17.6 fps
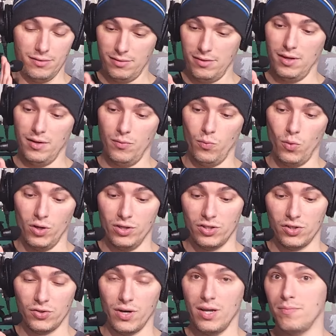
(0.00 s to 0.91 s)
one
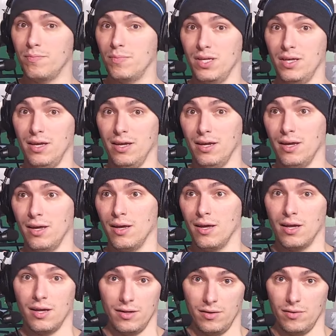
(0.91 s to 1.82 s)
straight being
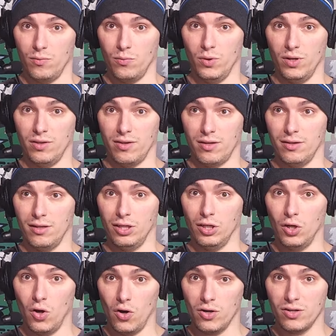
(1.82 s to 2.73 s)
with the
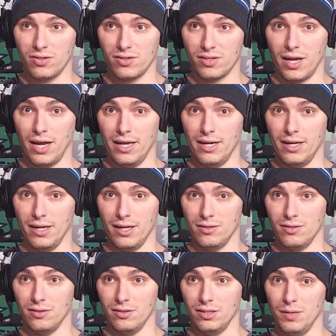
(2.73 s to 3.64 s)
long side
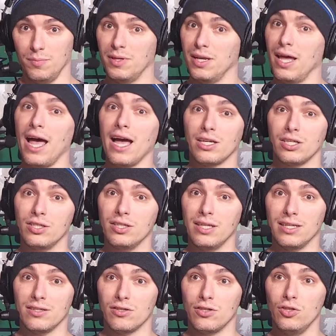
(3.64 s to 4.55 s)
against the ship, it actually
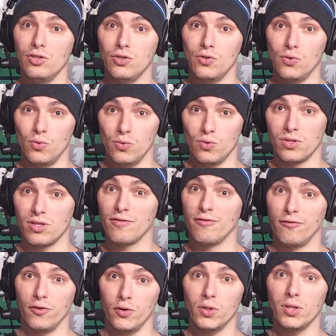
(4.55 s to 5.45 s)
gets to use the
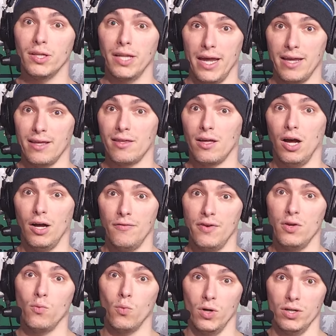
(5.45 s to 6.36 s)
full length of
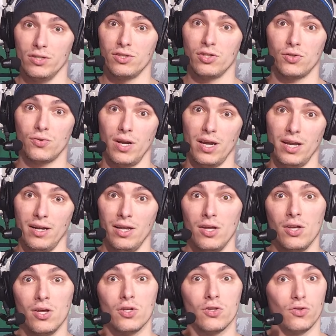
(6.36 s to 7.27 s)
a one straight.
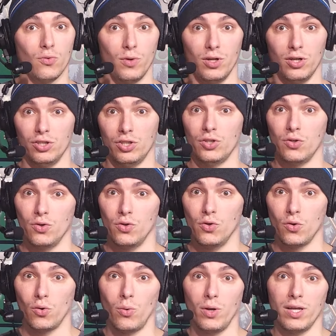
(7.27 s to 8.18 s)
So we're going to show you
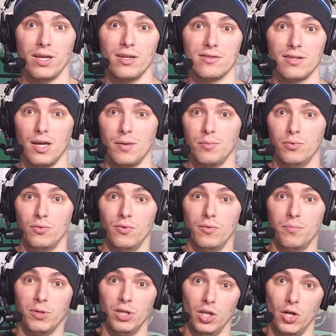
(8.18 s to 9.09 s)
a quick example
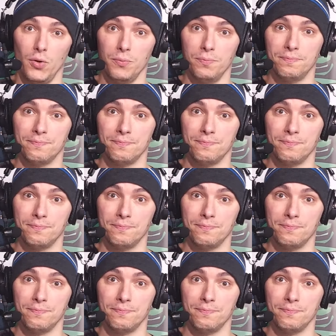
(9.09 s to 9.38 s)
below.